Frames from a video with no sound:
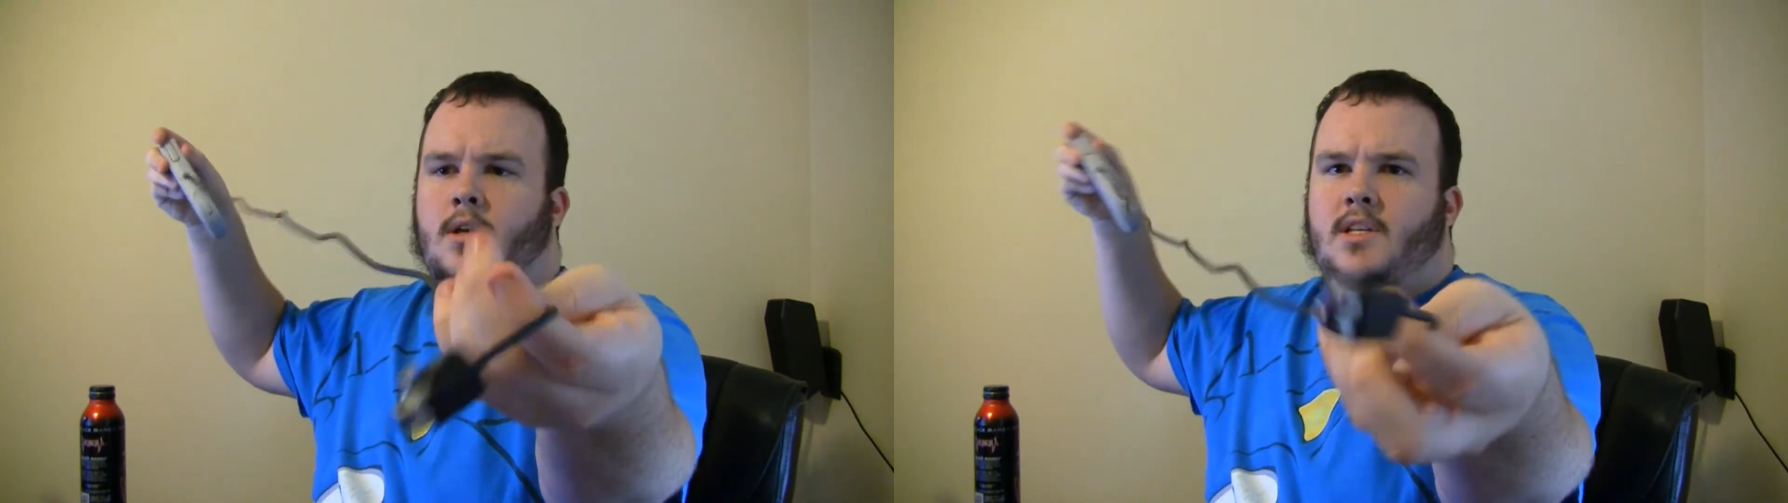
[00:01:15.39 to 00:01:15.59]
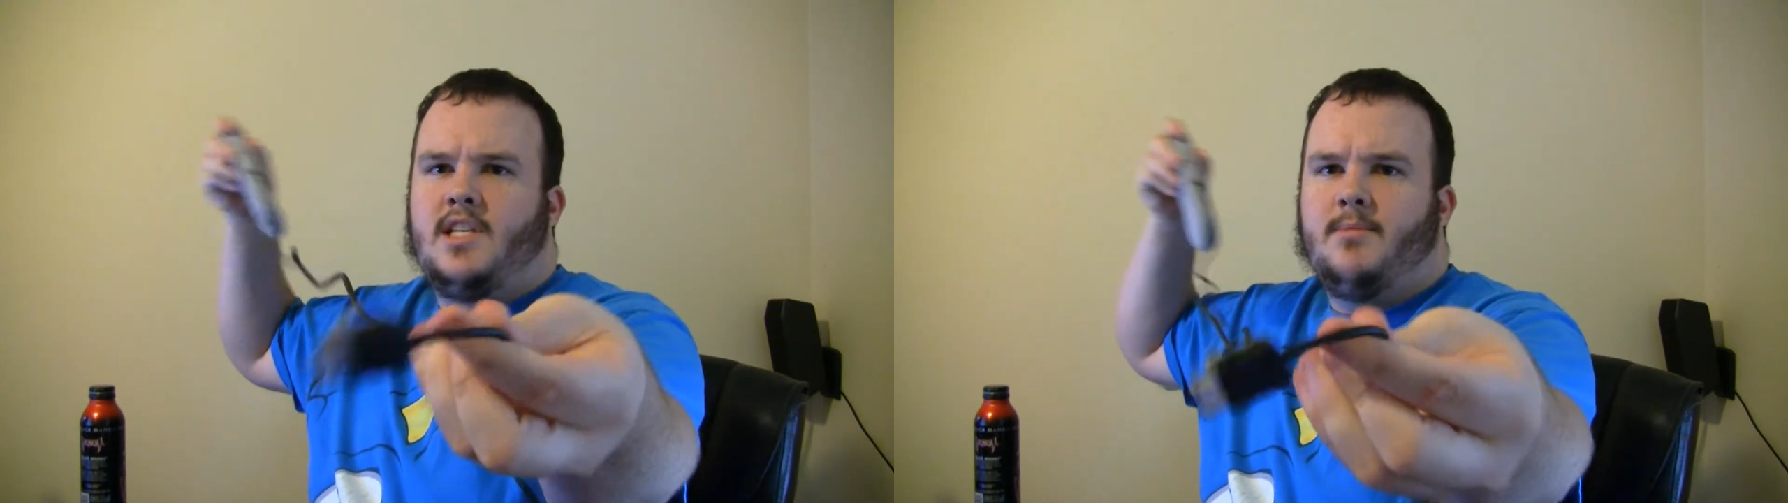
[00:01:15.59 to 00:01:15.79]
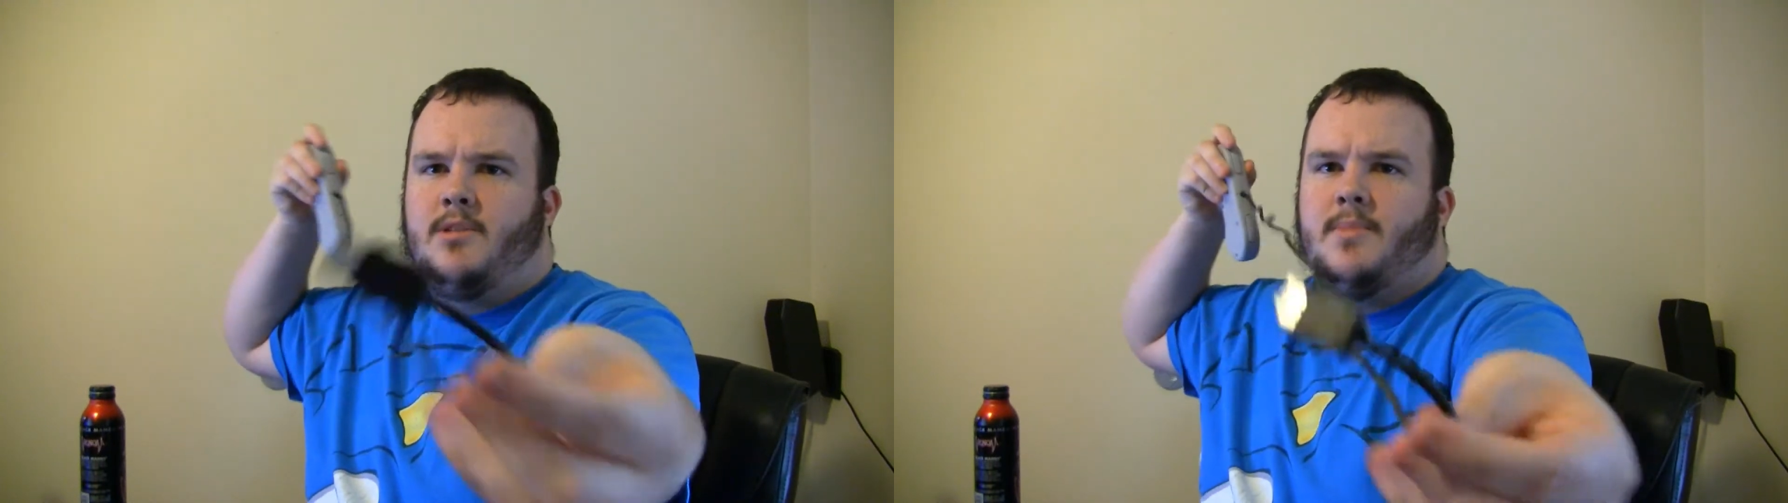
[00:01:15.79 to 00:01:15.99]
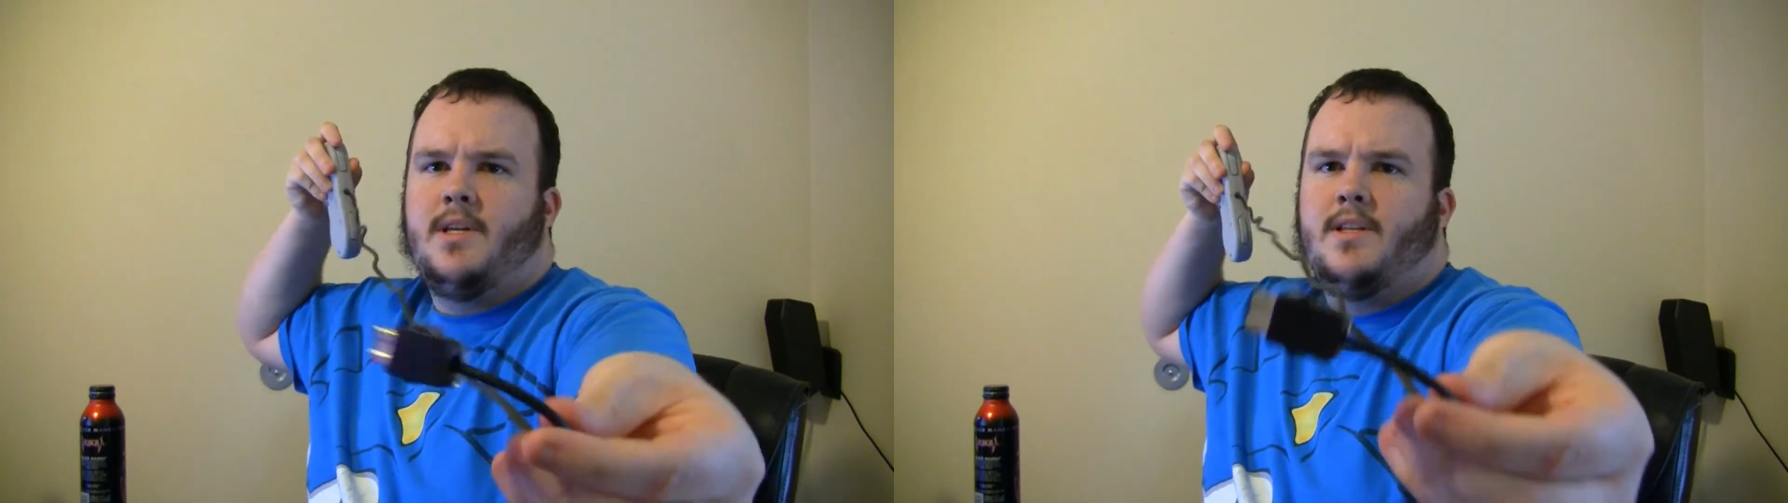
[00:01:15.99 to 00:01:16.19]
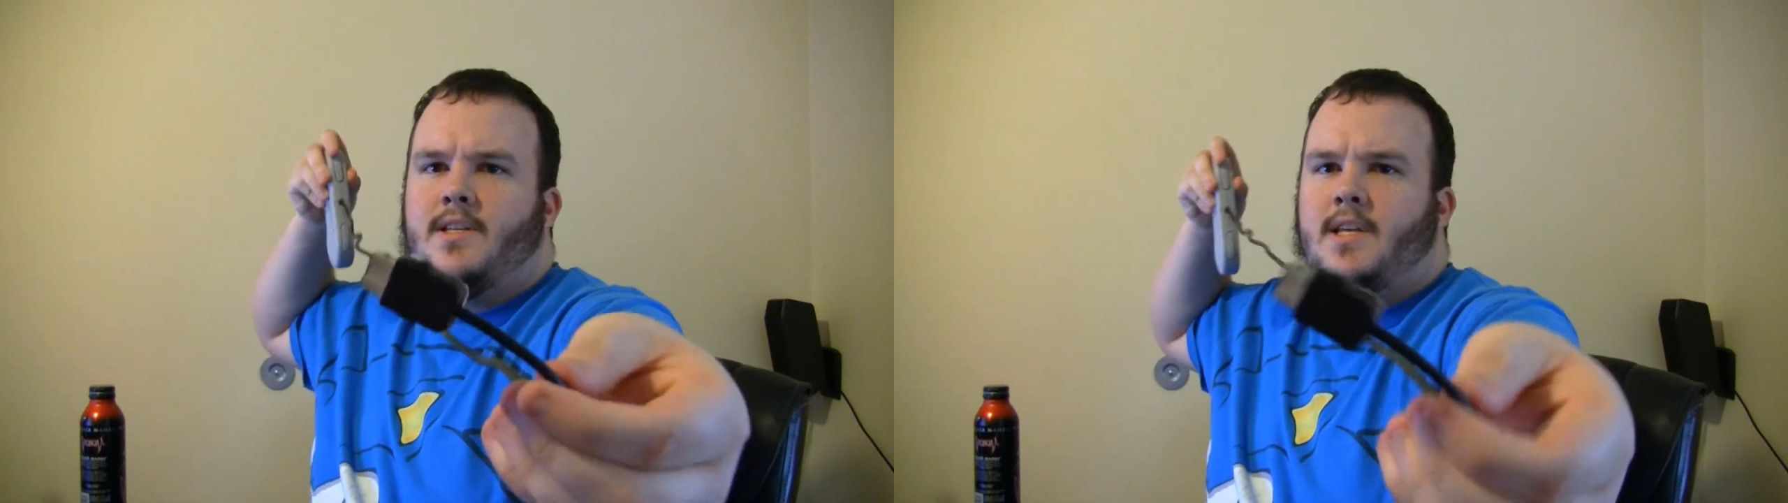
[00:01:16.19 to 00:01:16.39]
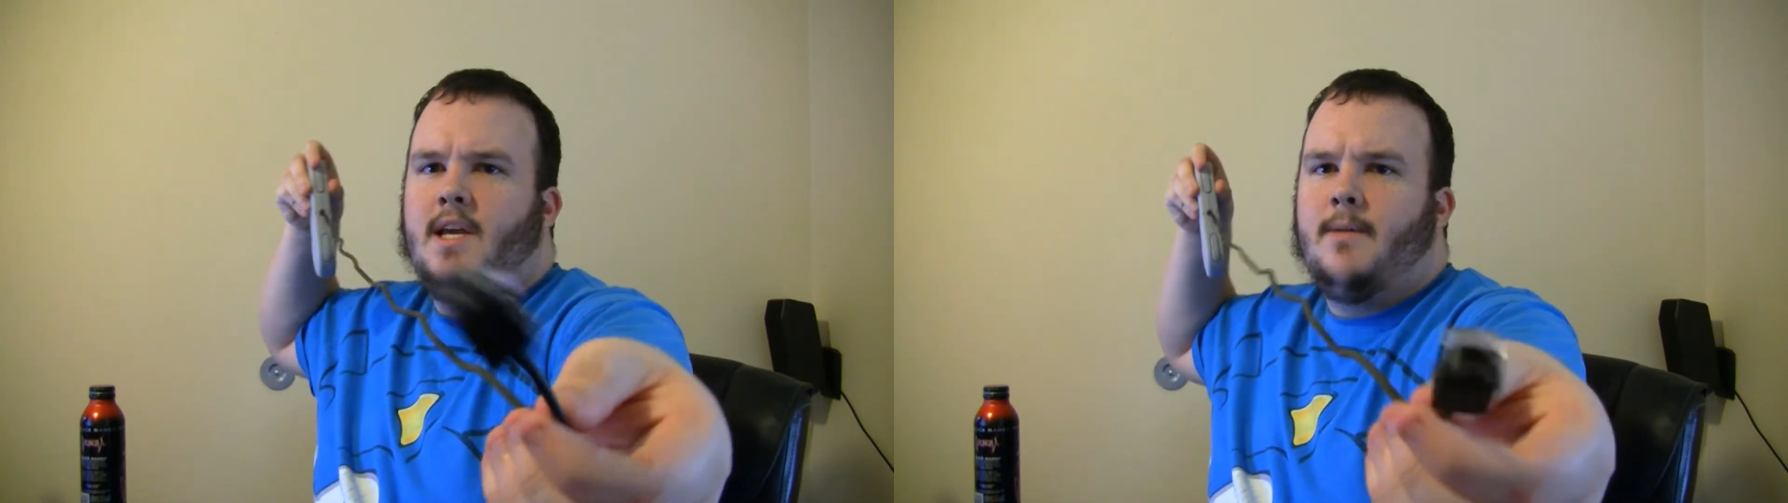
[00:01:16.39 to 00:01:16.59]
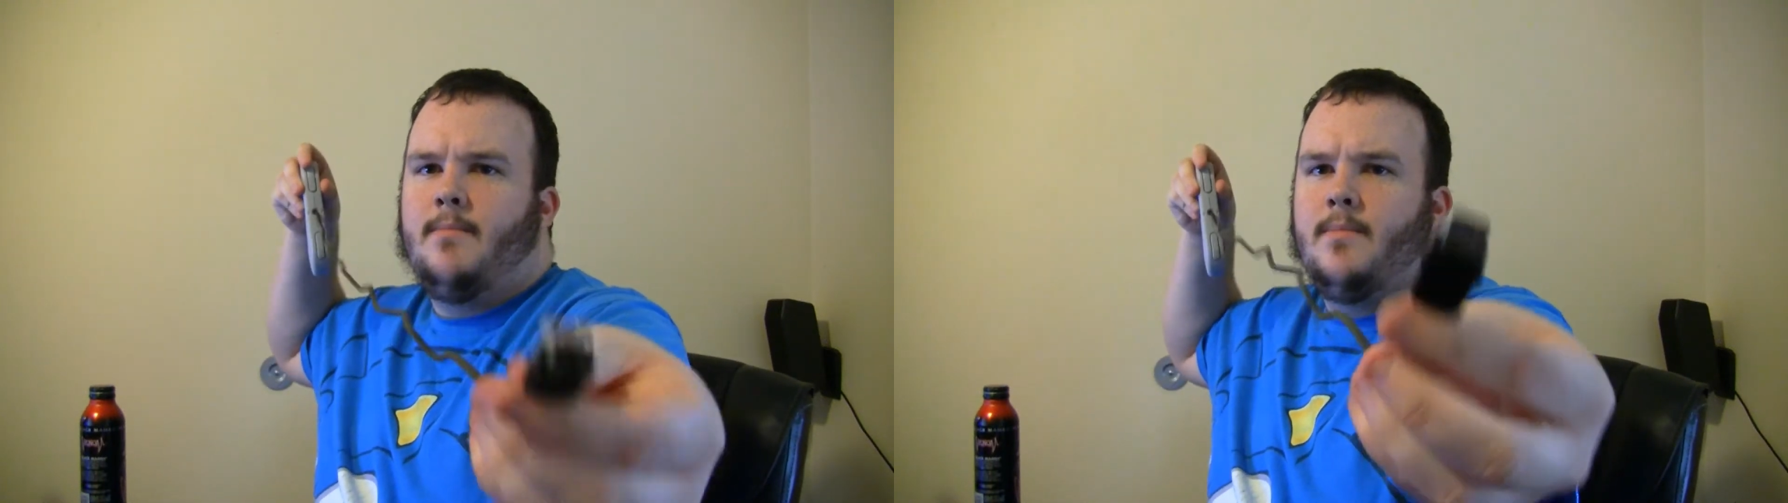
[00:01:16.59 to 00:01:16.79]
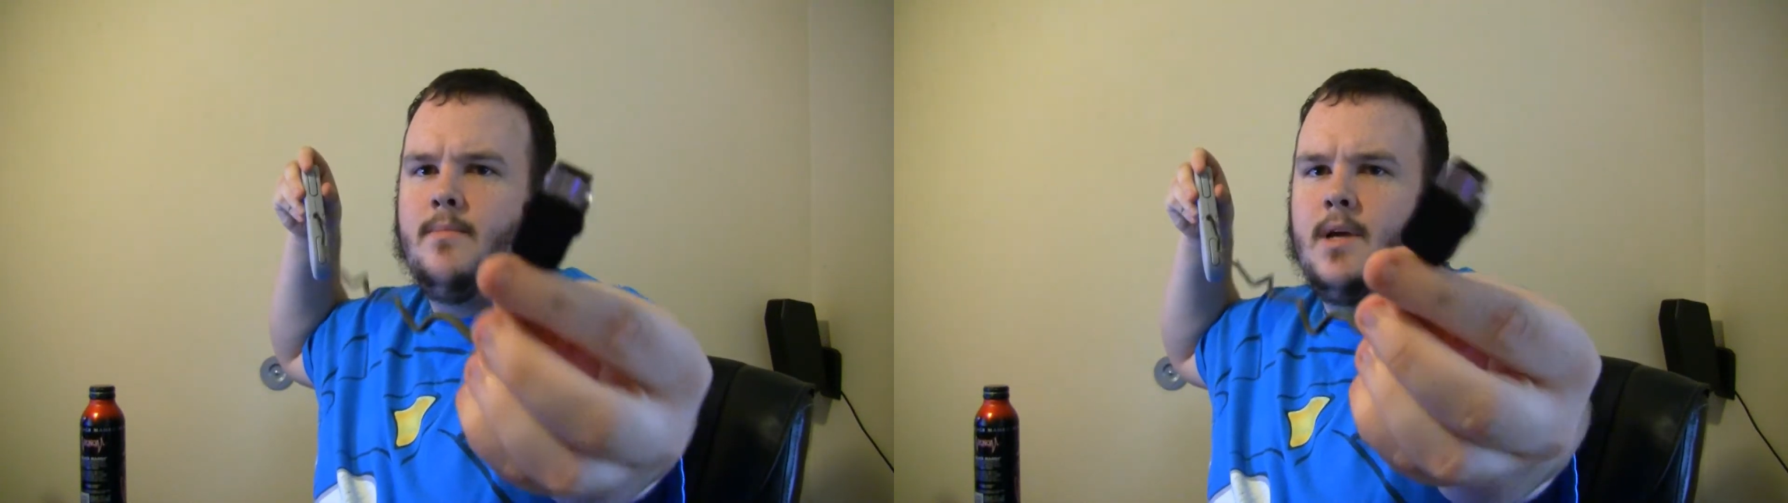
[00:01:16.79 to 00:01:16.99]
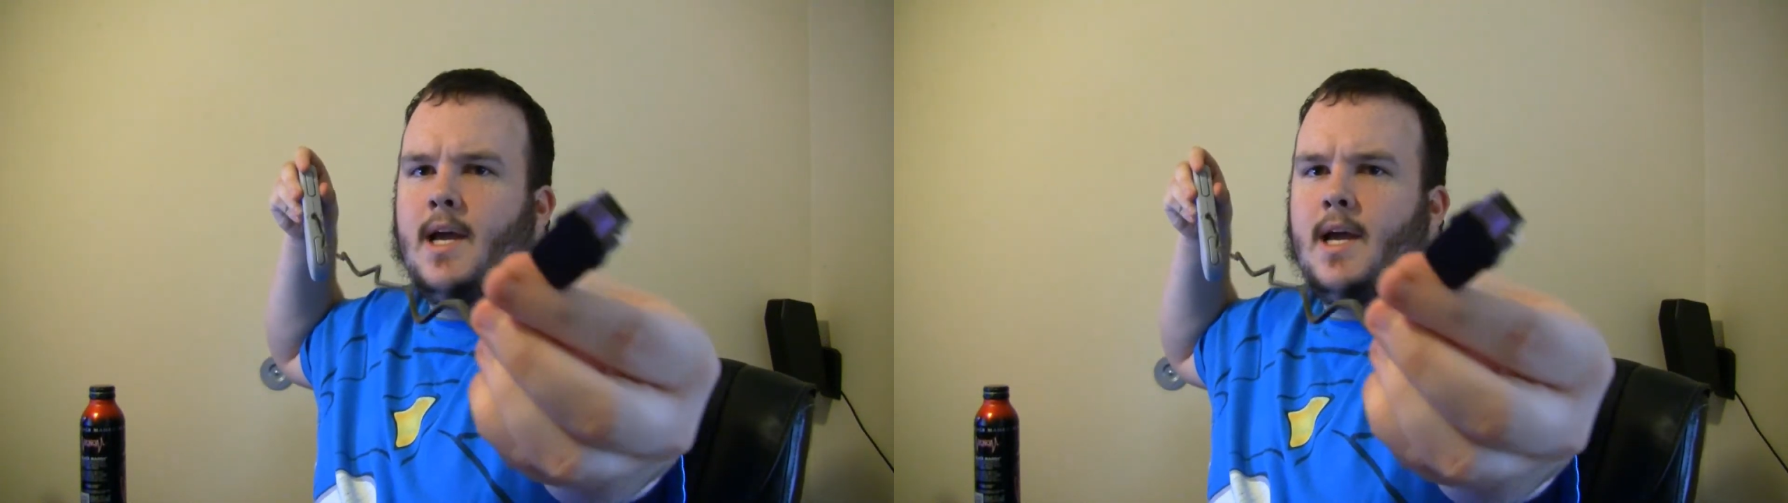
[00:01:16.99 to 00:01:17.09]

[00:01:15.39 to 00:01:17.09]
seems to be the same